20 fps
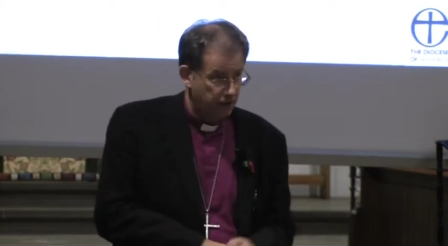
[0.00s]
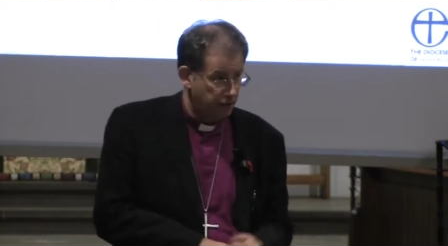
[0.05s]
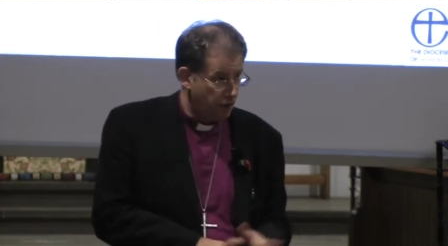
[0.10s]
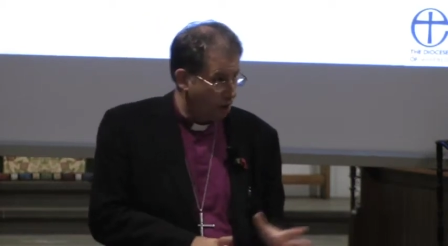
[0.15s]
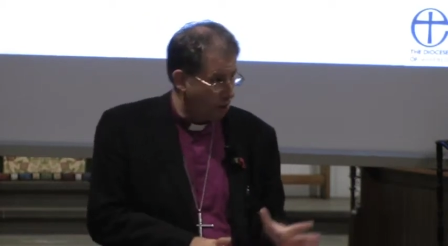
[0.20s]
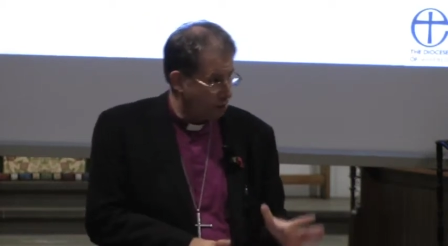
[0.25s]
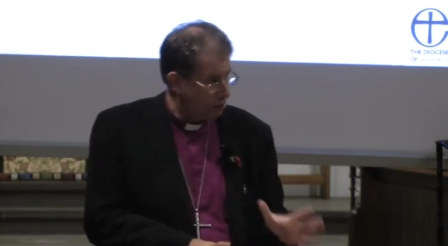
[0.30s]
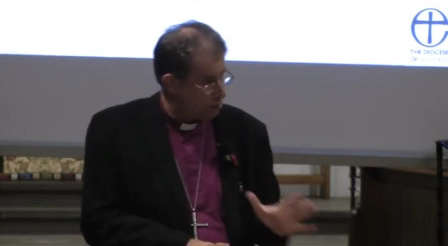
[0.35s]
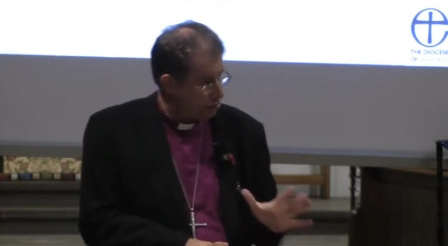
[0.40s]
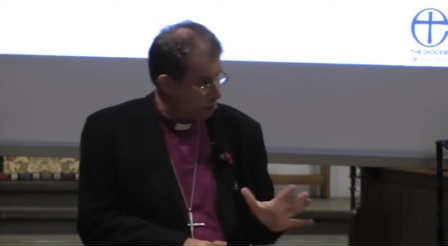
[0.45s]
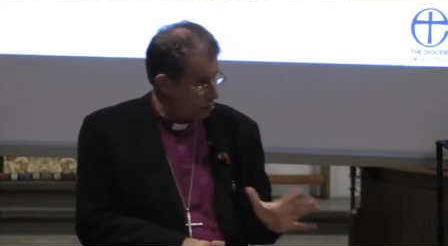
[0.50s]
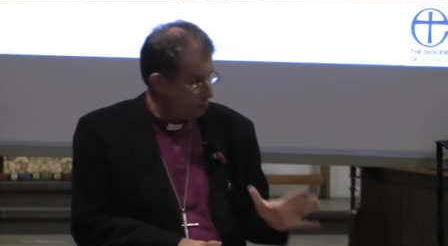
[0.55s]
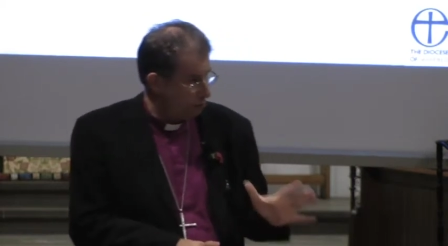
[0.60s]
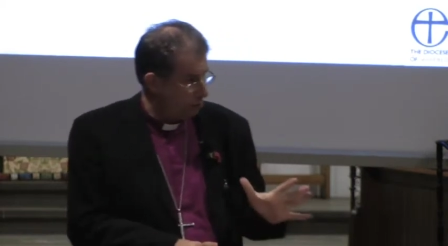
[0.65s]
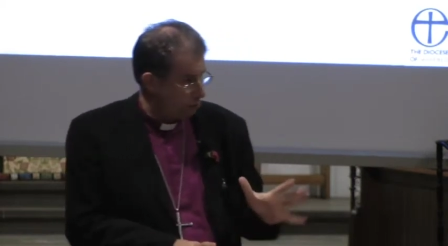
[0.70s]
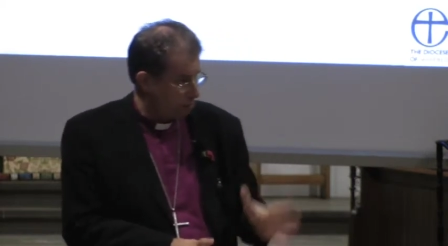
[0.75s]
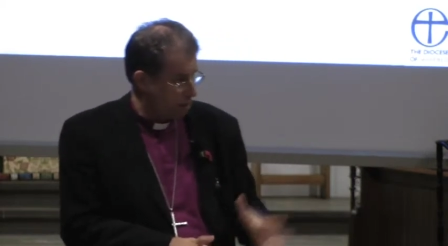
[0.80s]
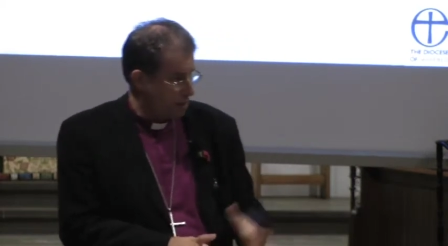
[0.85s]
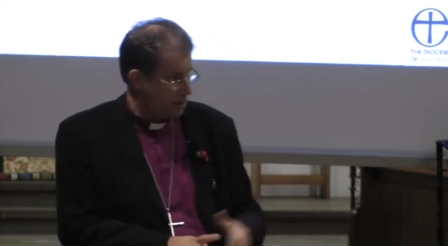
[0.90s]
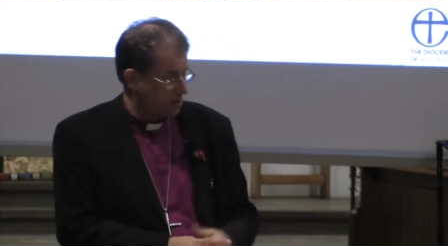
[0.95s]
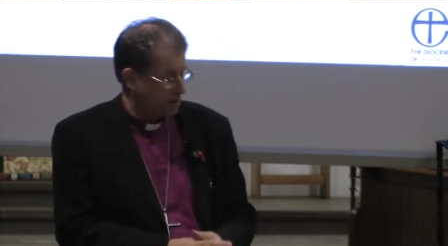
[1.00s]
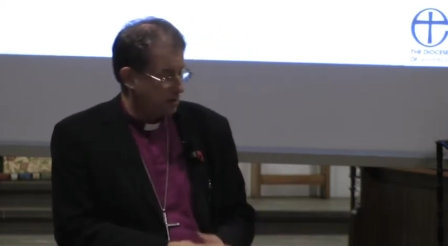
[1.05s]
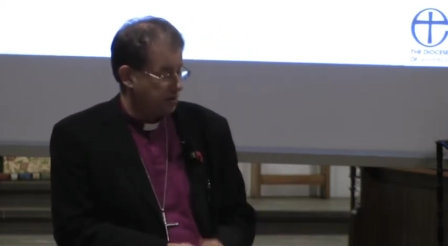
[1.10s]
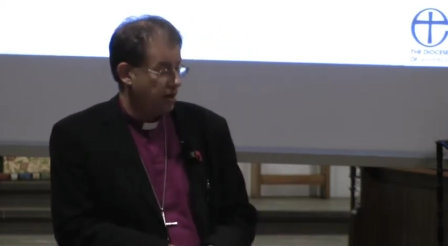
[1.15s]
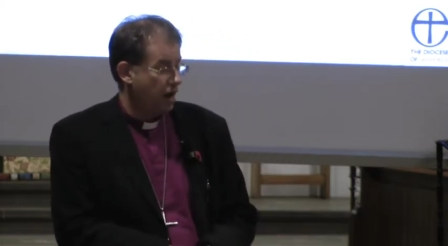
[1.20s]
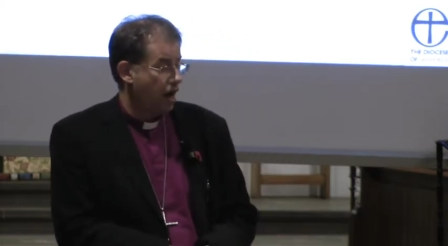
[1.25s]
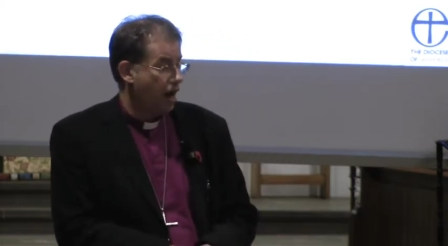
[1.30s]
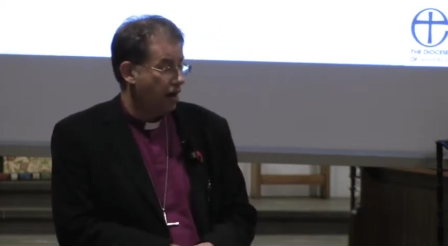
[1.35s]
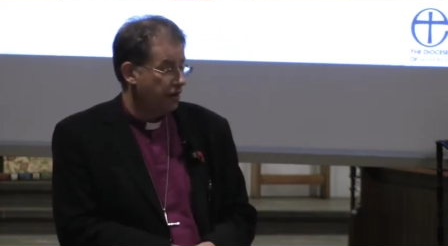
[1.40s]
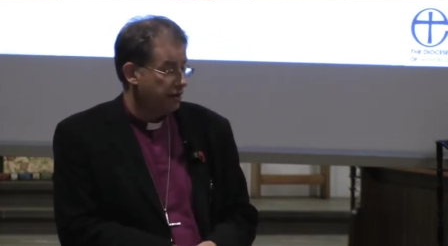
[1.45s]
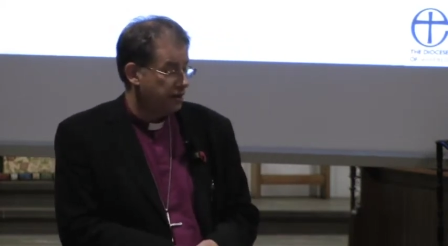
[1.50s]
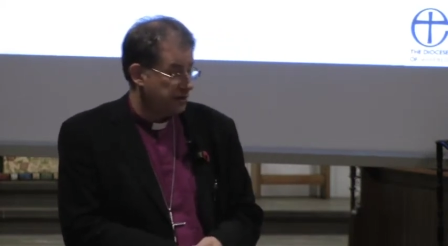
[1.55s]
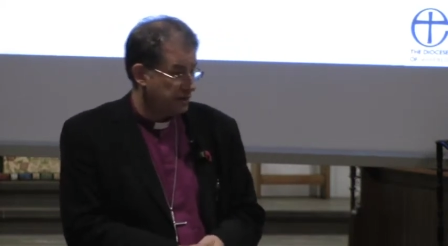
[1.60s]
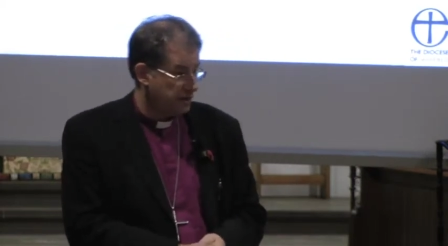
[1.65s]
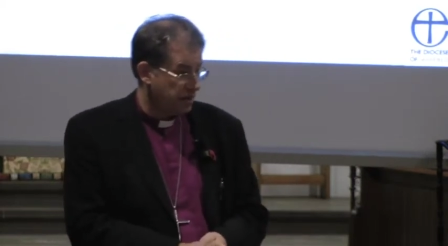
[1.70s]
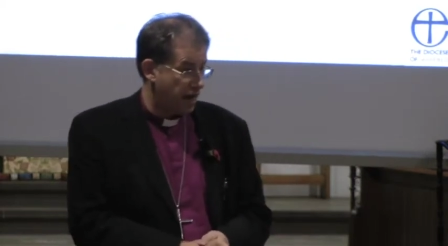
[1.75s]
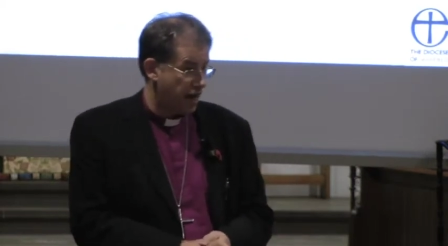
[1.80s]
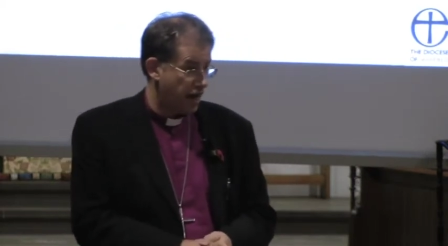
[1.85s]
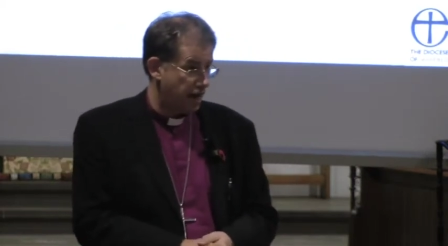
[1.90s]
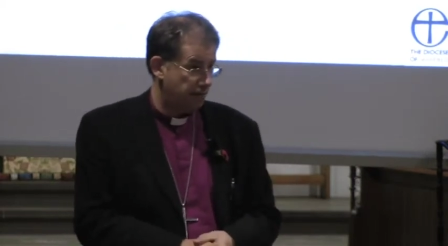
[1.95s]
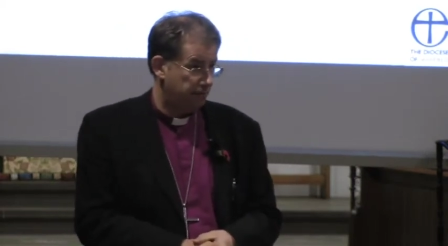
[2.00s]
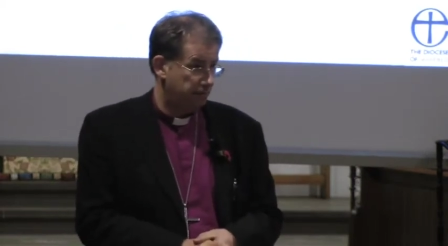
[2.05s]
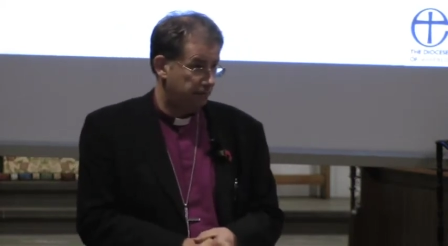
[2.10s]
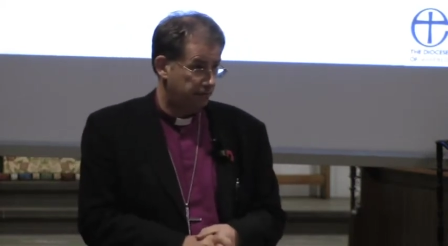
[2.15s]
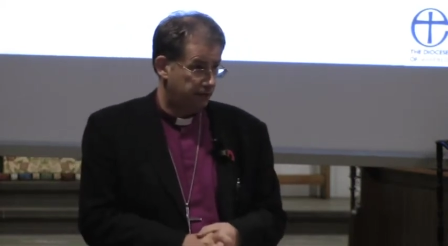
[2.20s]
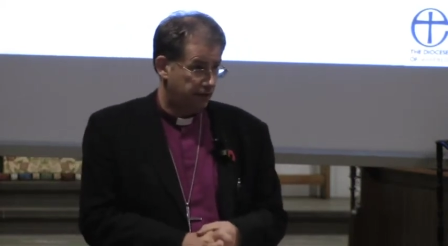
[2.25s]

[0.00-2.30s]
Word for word: No two priests are the same,